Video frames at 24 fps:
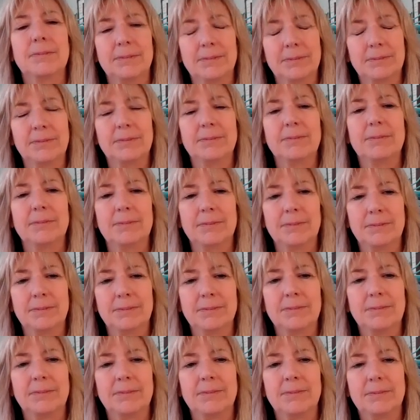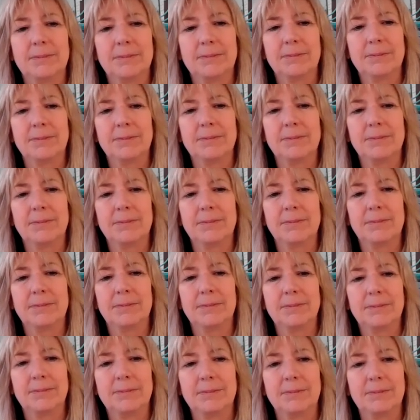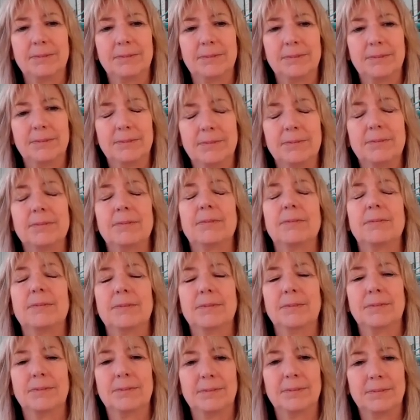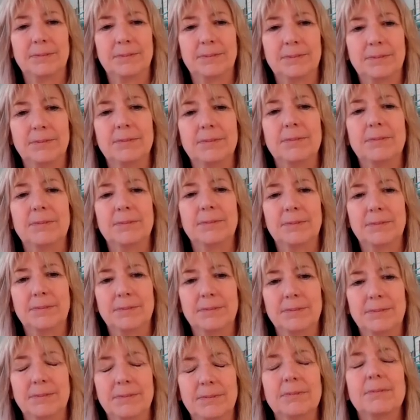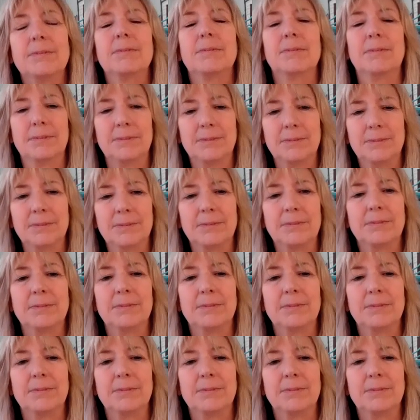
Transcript: No words are spoken by the person on screen.